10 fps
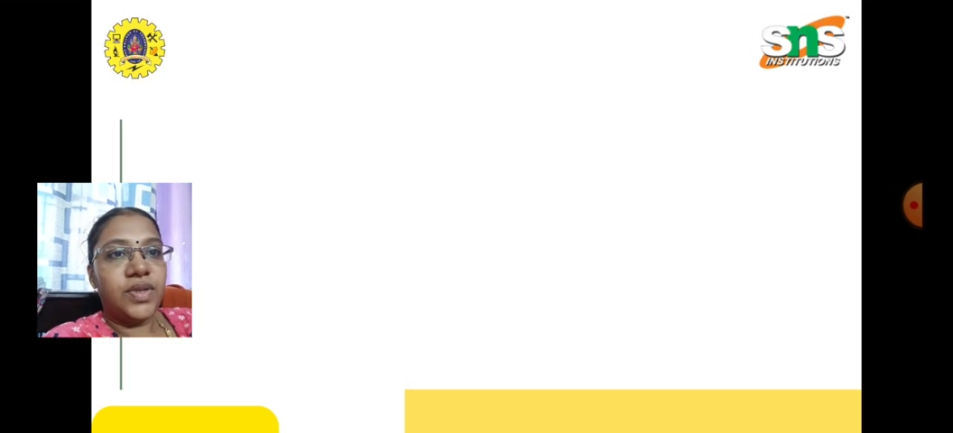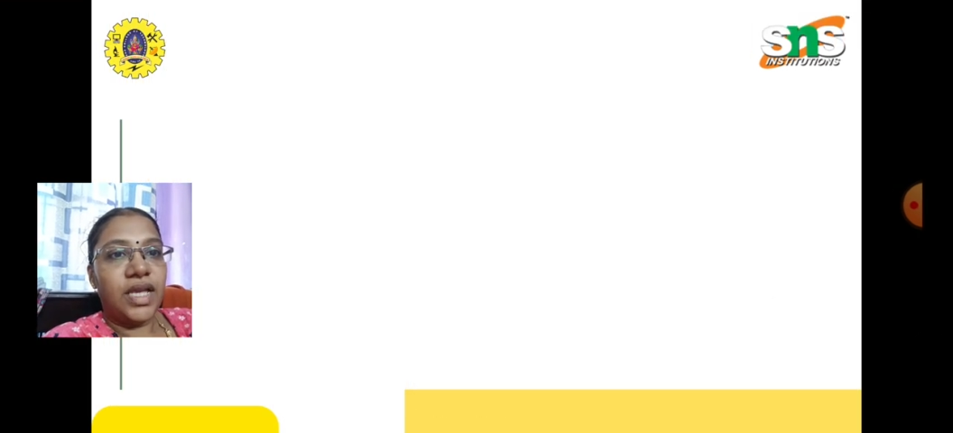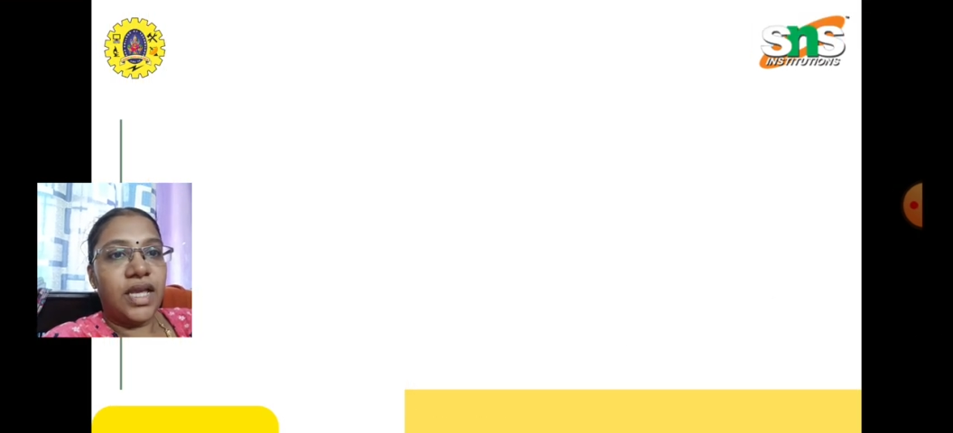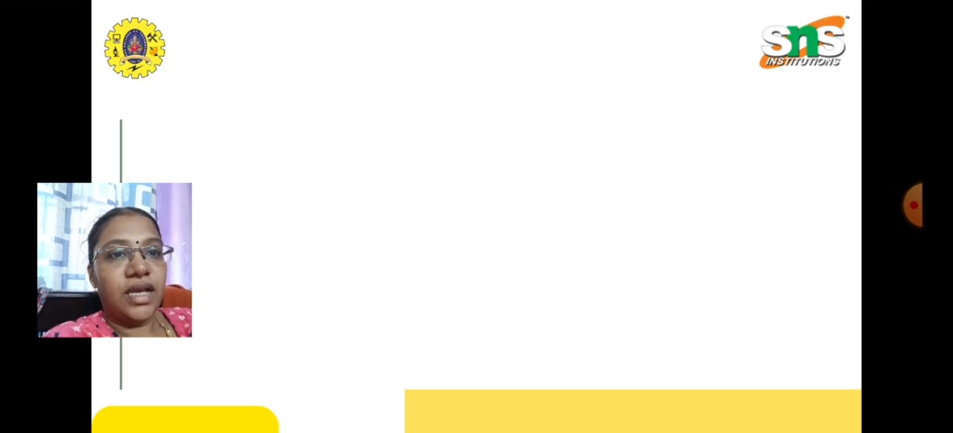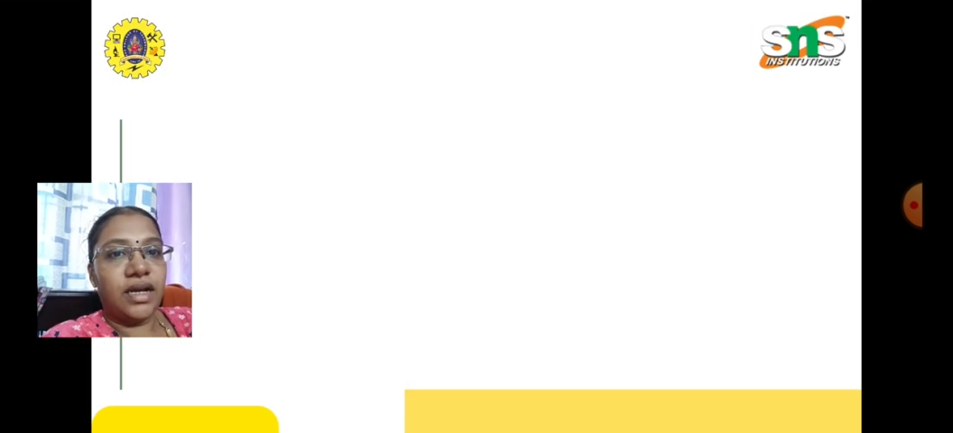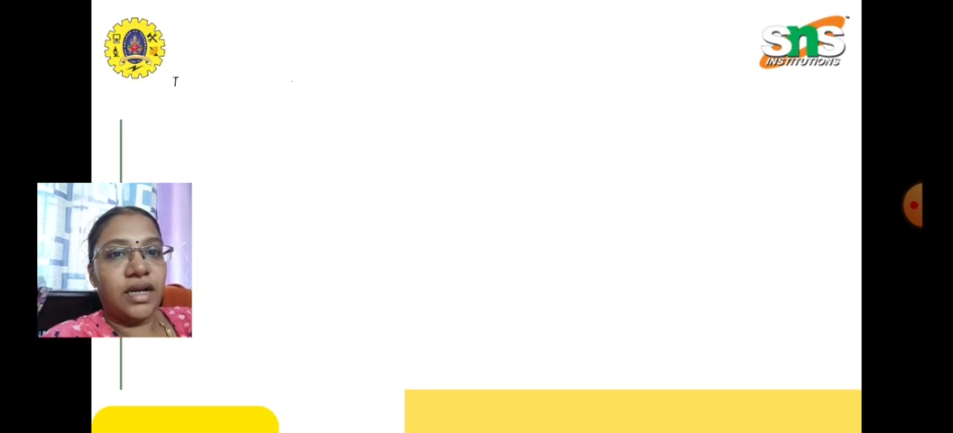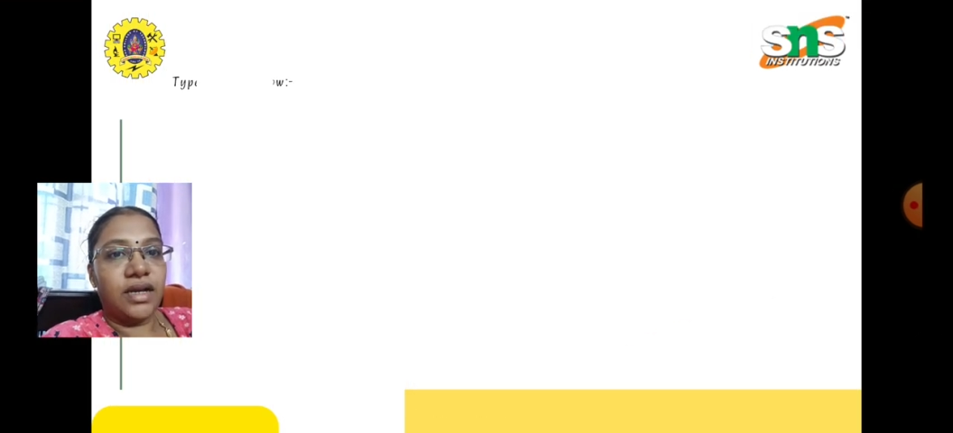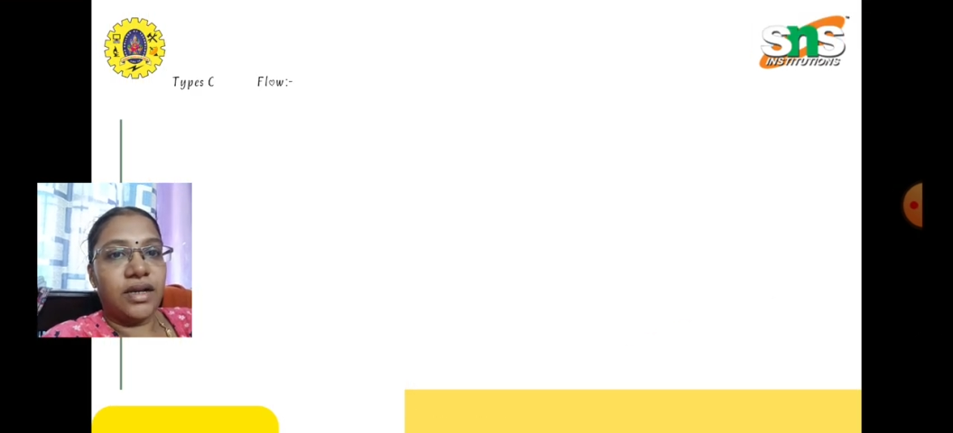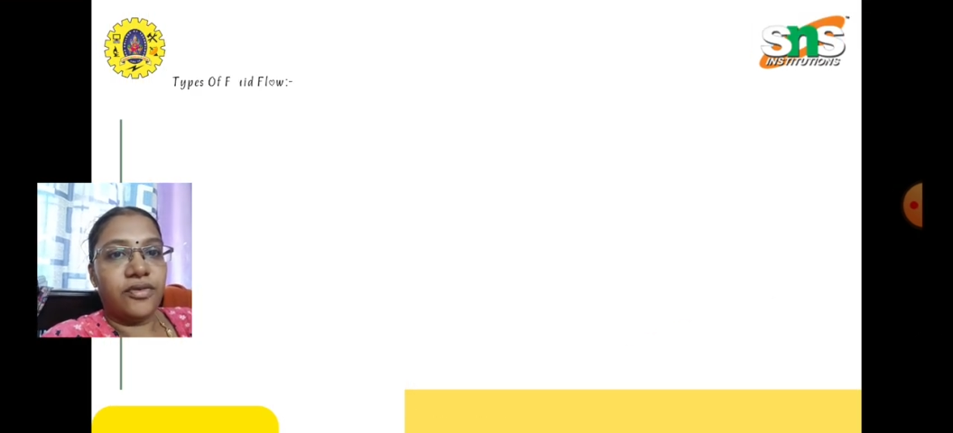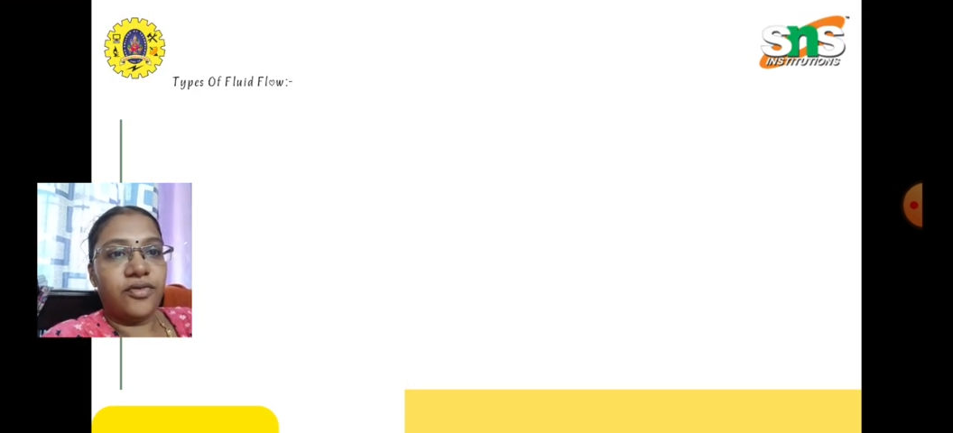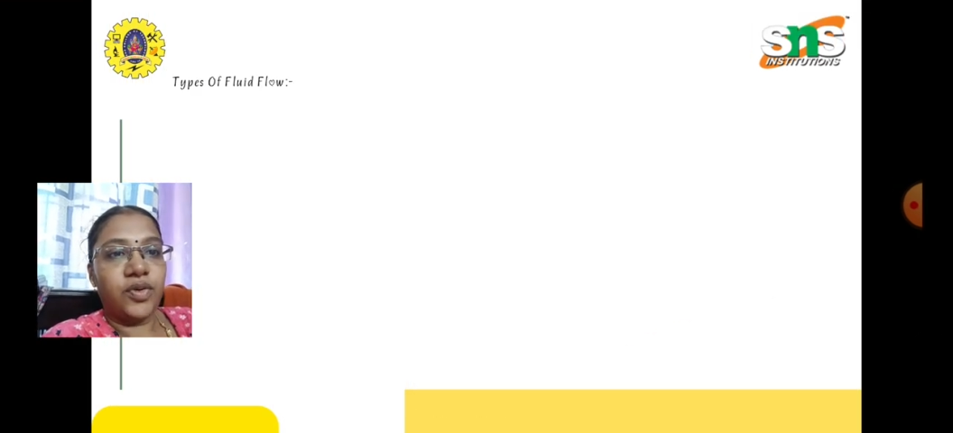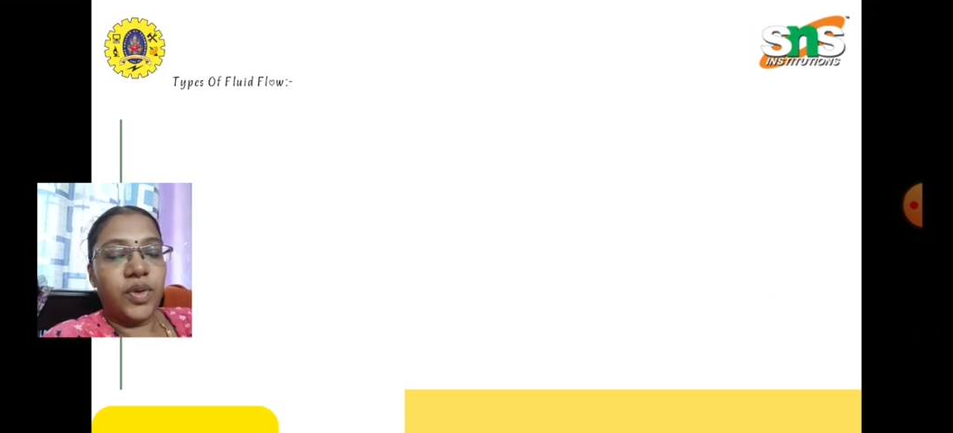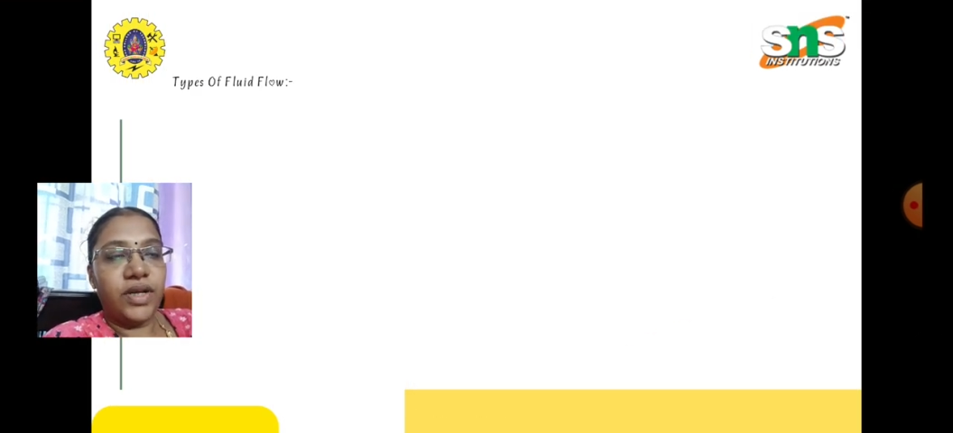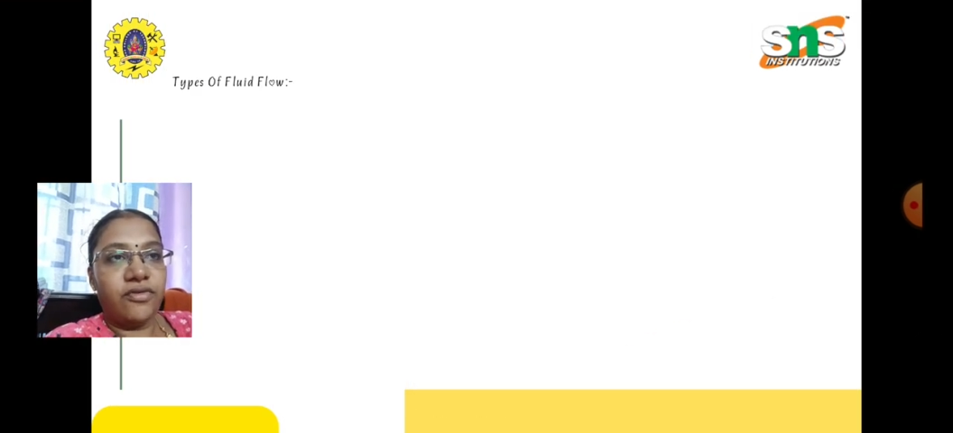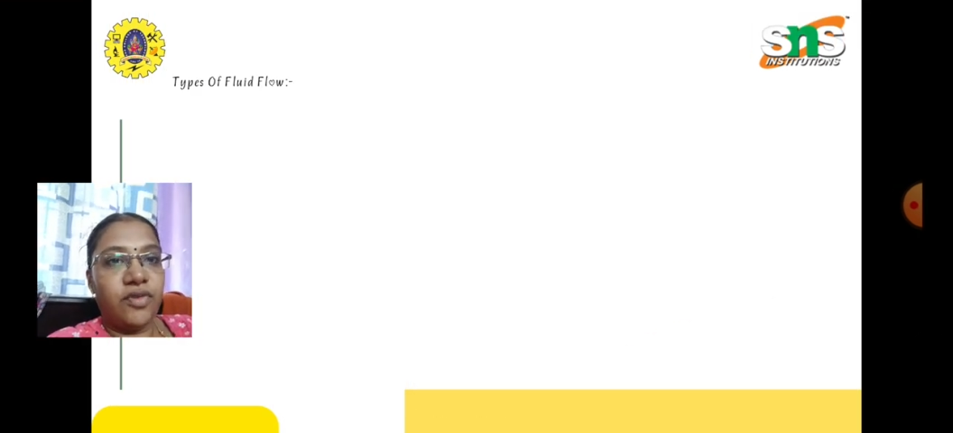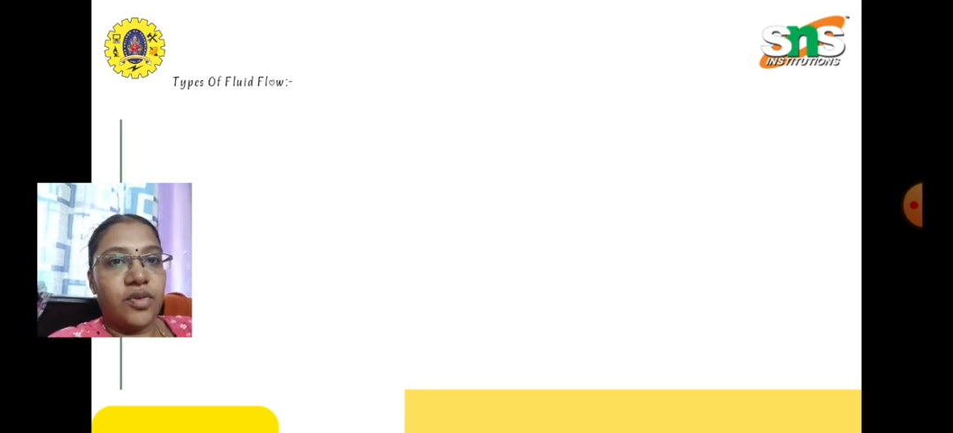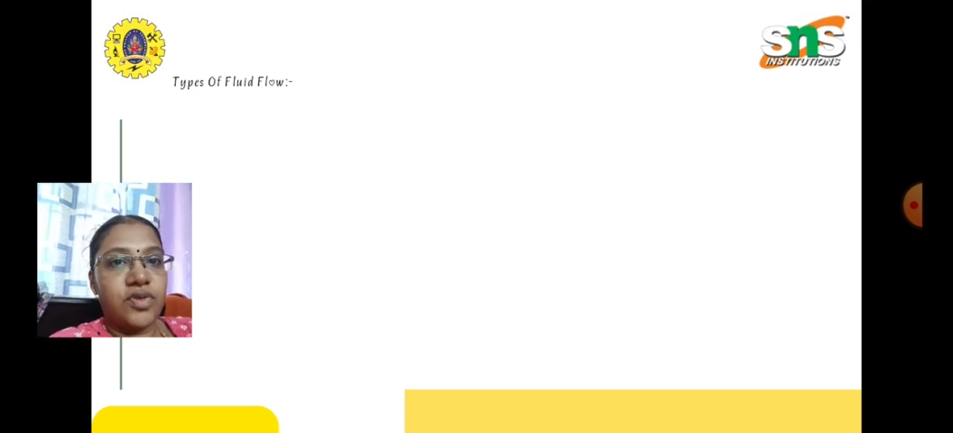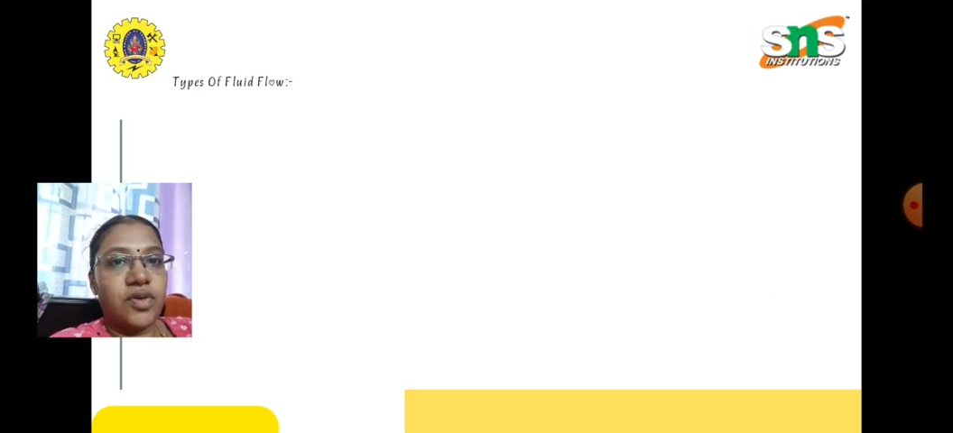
the fluid flow,